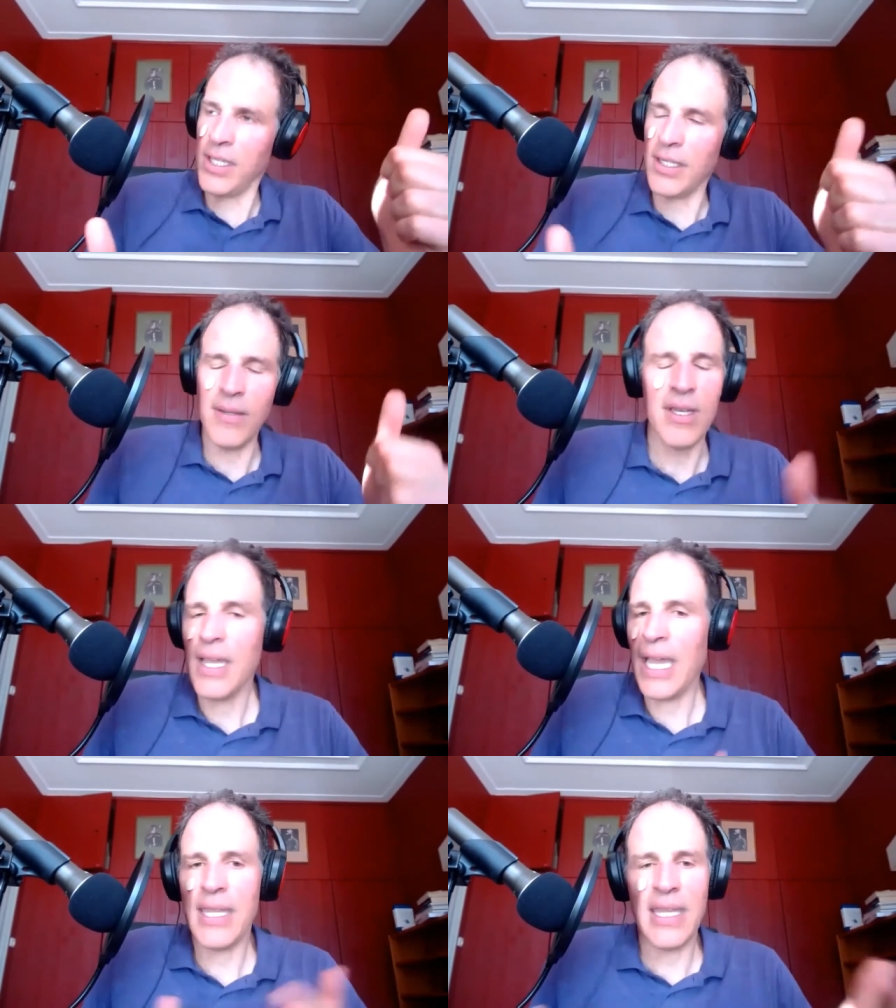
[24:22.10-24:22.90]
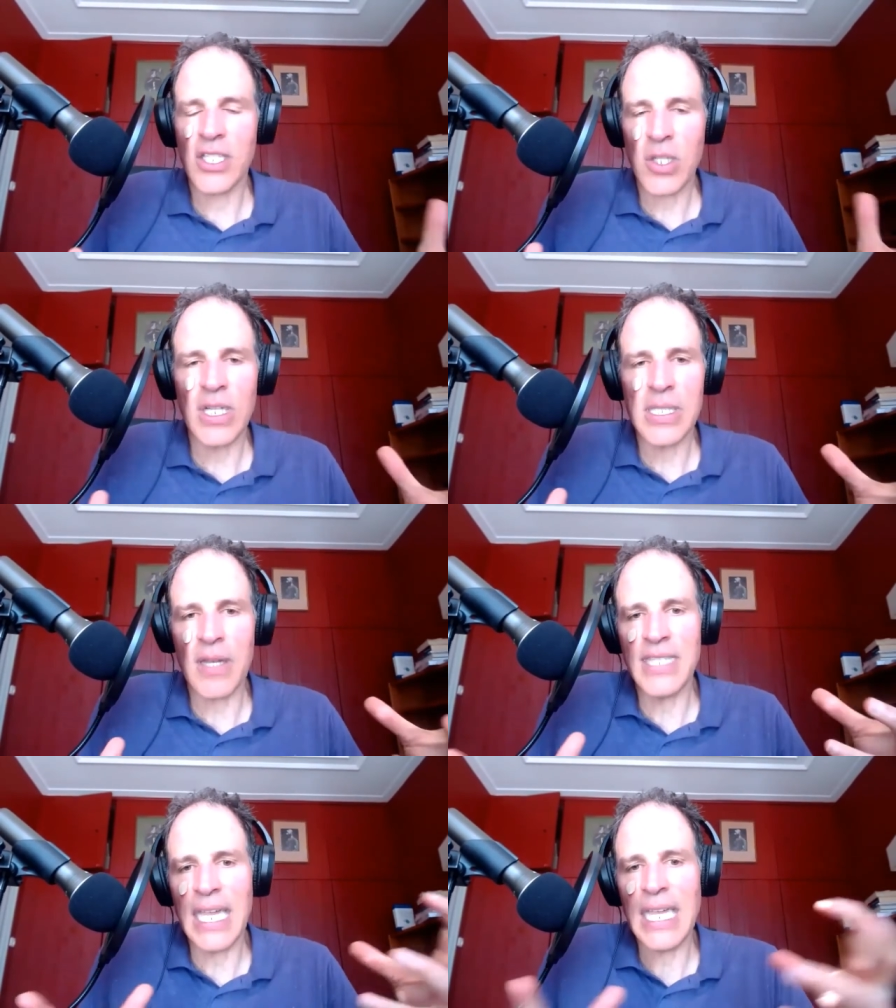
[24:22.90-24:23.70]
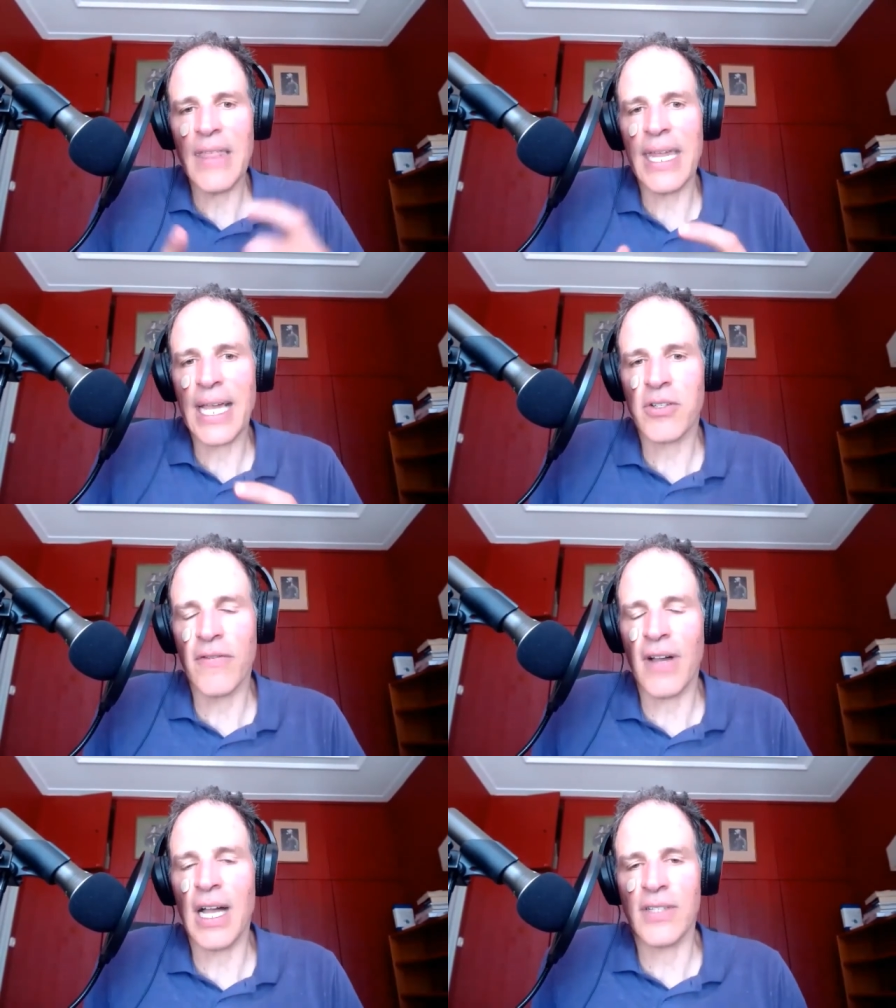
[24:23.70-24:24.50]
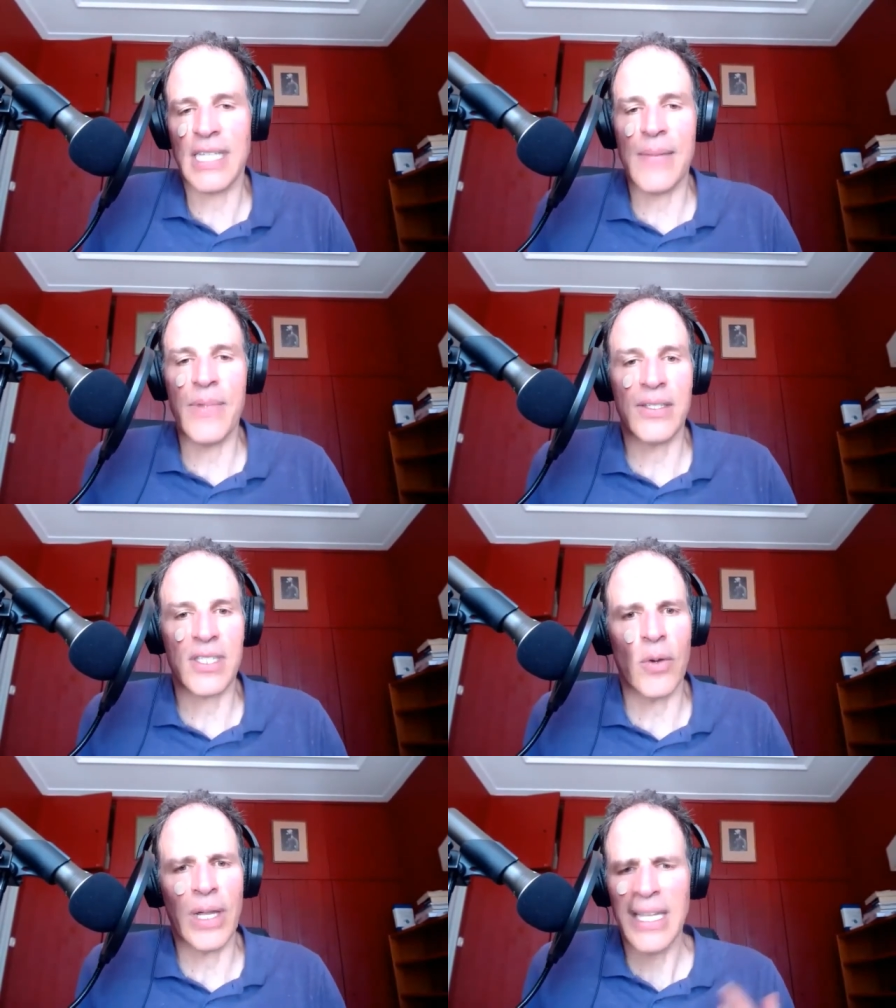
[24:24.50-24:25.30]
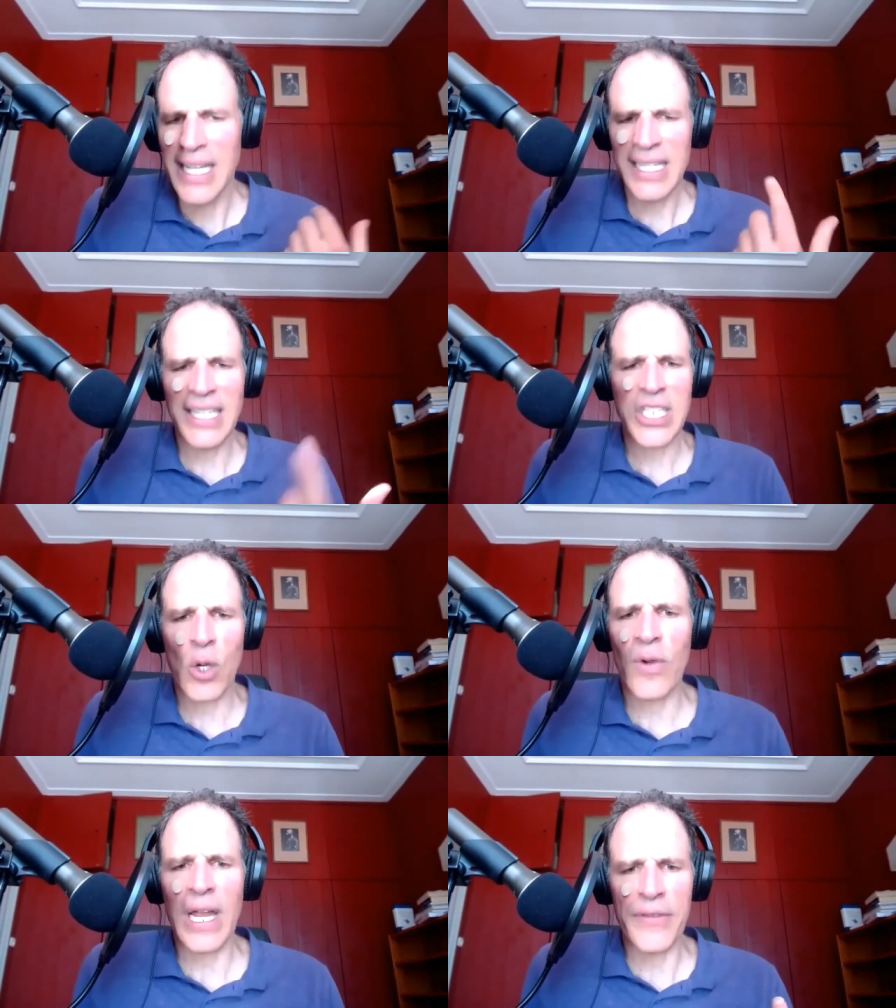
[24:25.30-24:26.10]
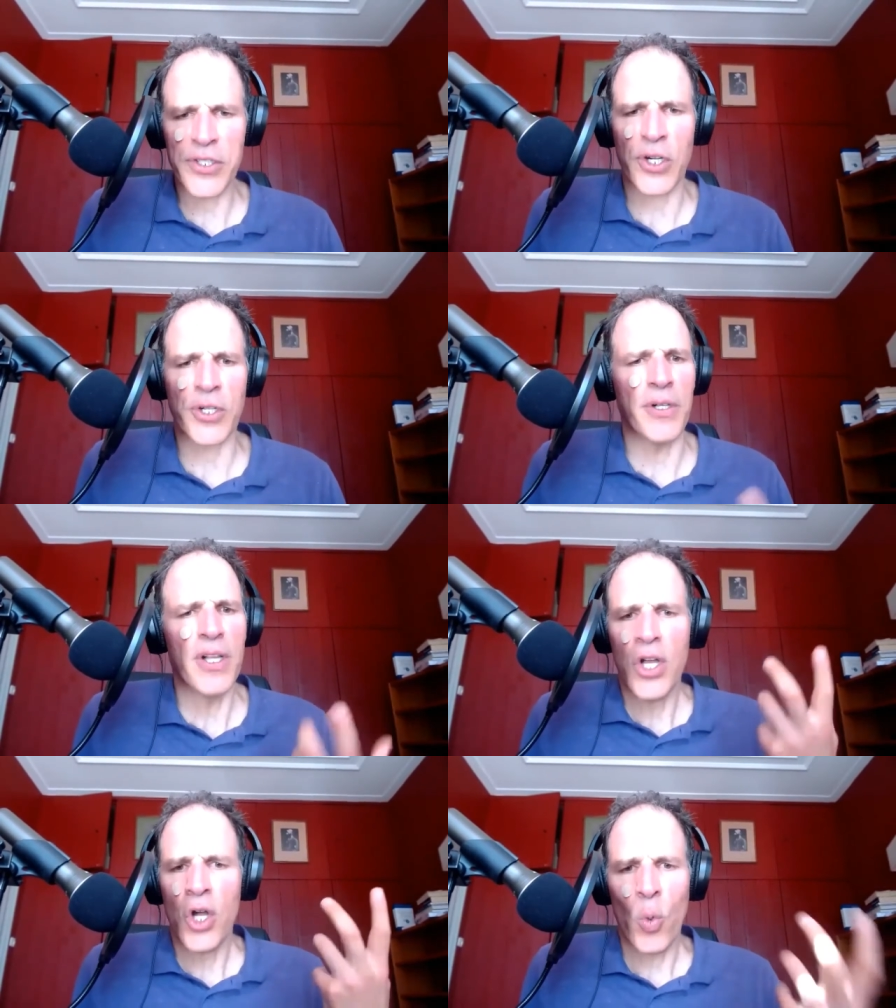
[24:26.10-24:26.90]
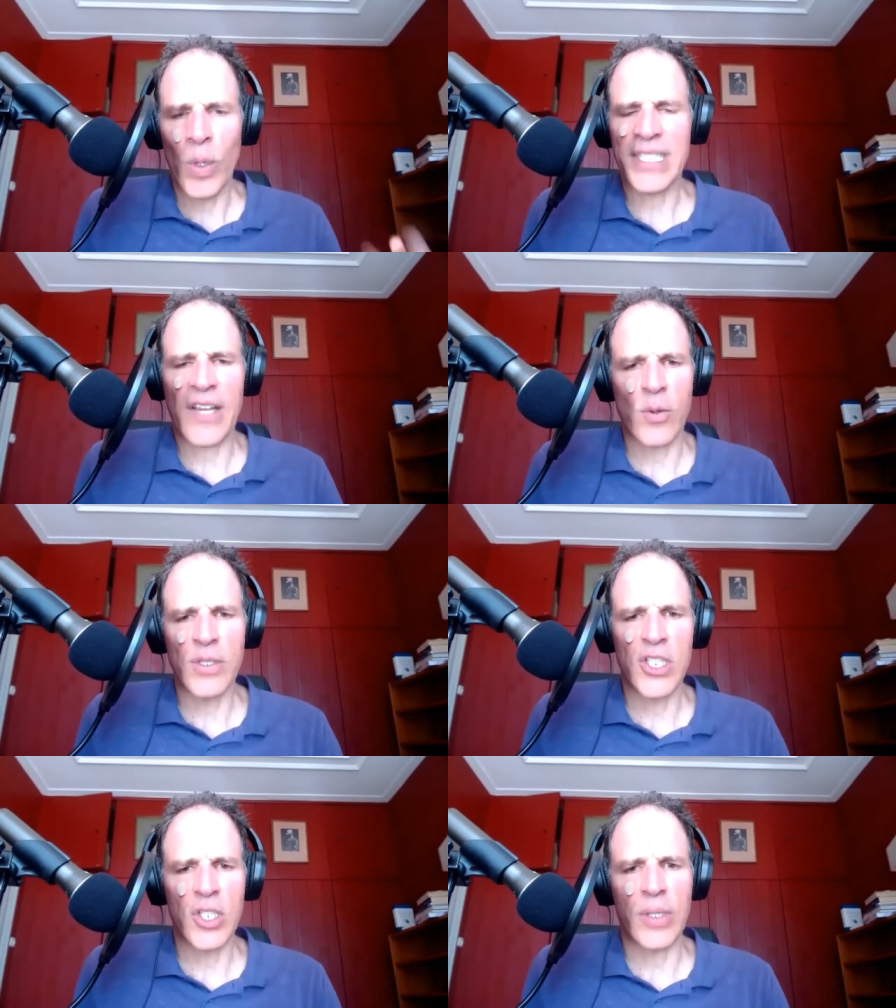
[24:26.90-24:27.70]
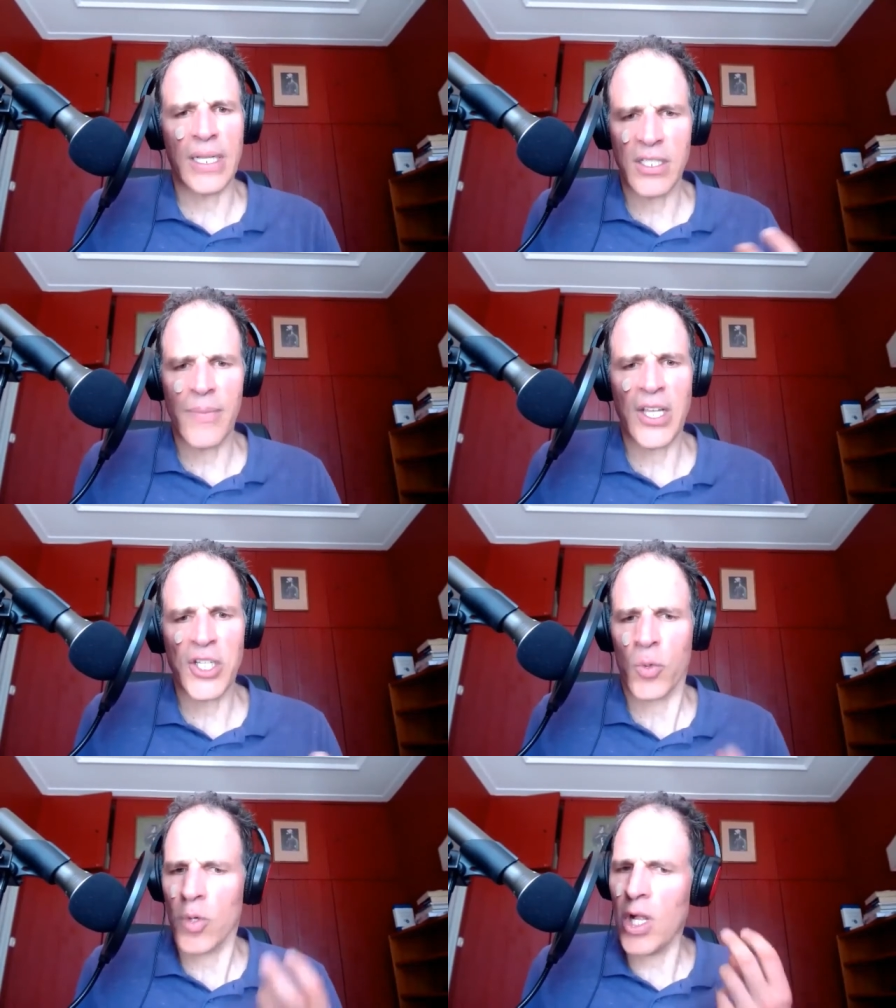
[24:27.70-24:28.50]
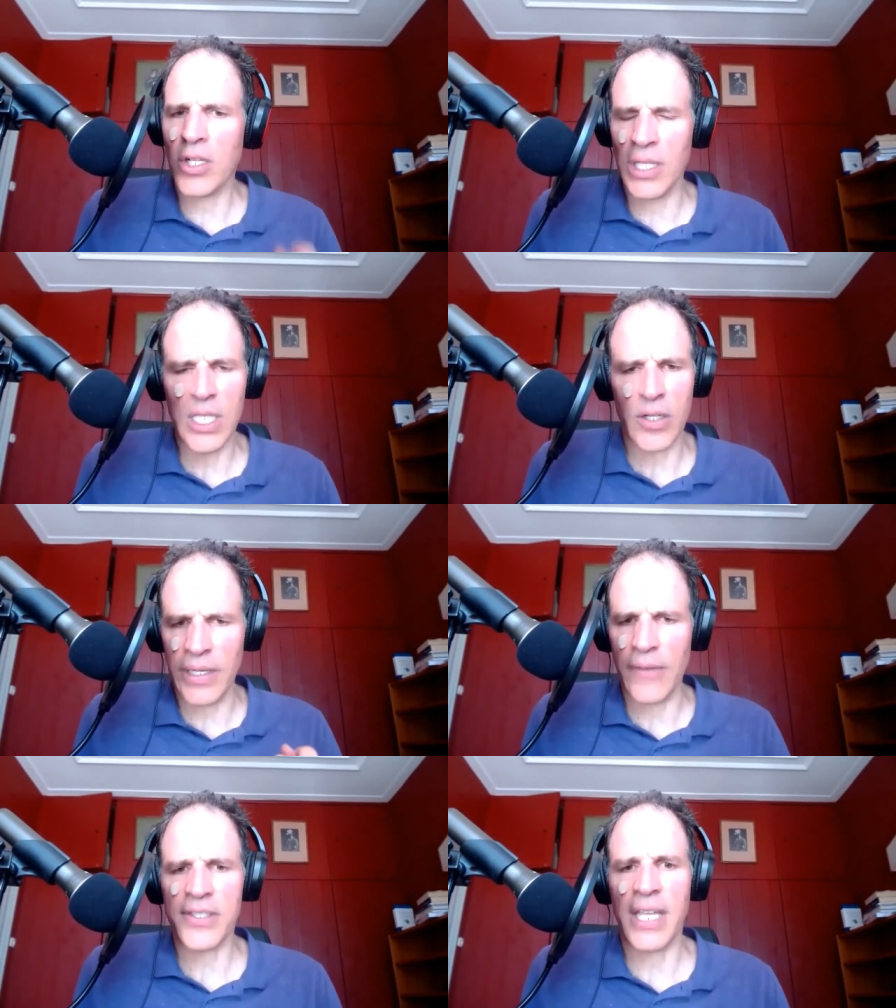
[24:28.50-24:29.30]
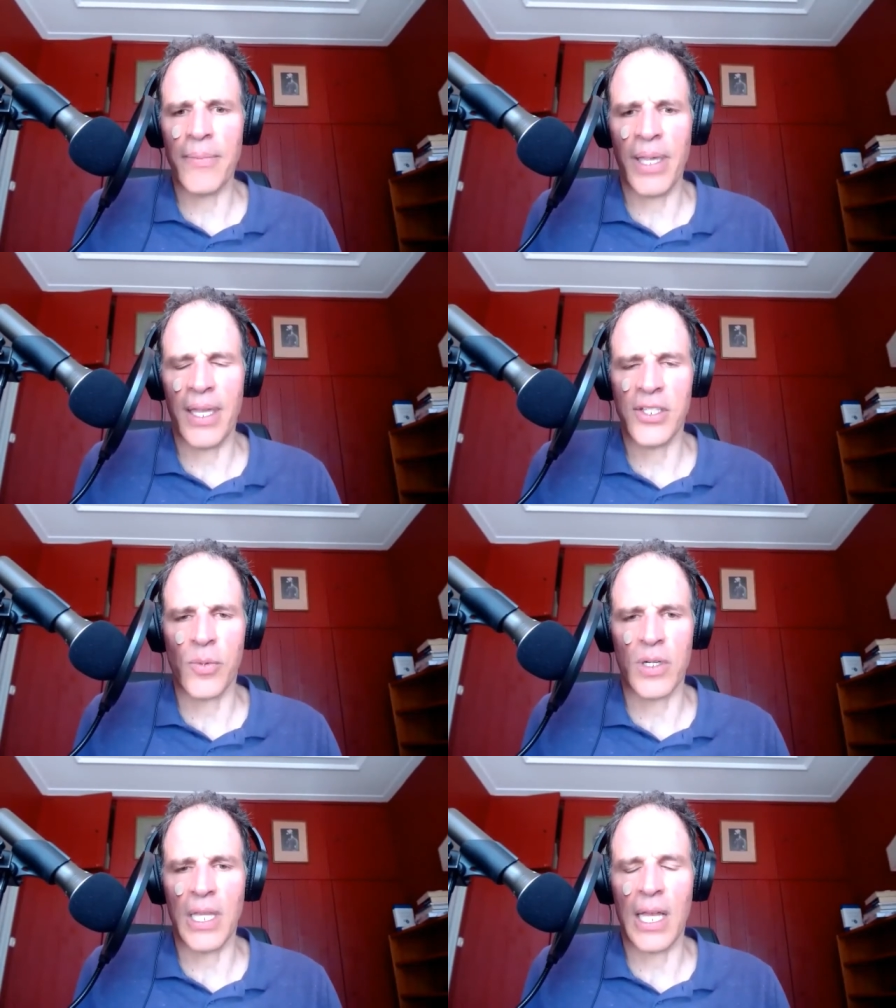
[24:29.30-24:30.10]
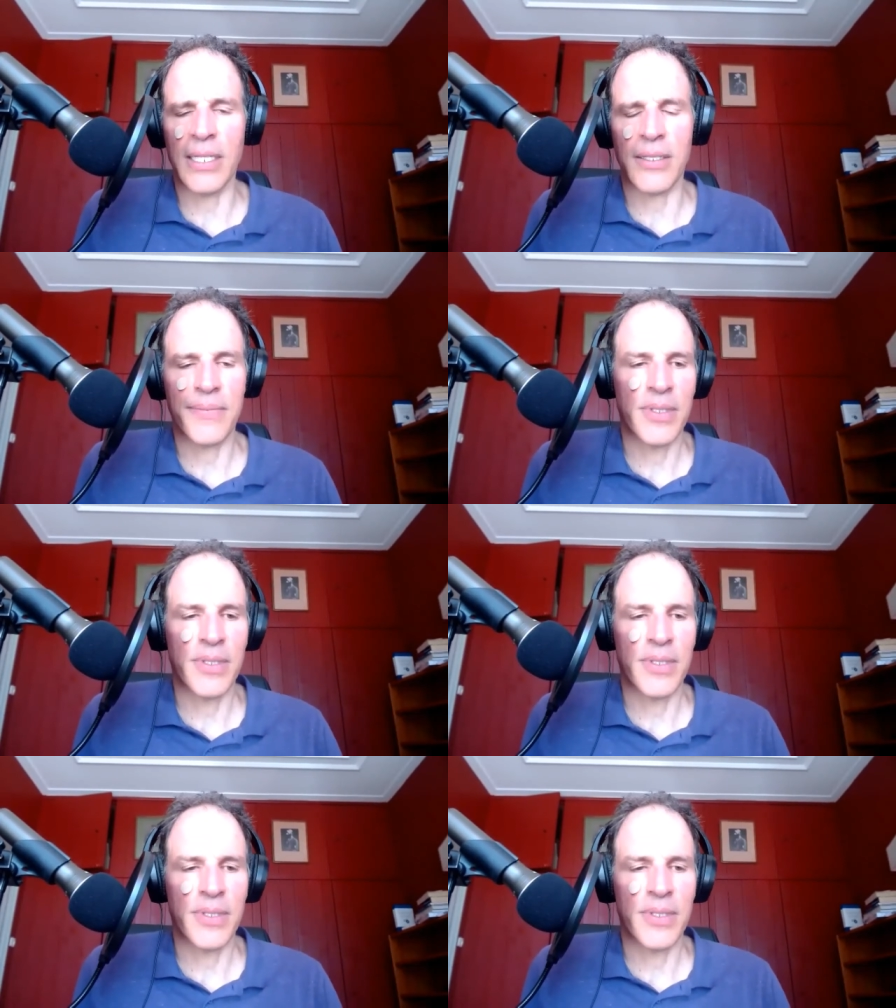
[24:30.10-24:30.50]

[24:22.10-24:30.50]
ya. And so, instead of taking that extra five or 10 minutes and going, let's go around the circle, what's everyone doing? Just to make sure we're all clear and on the same page and we're aligned.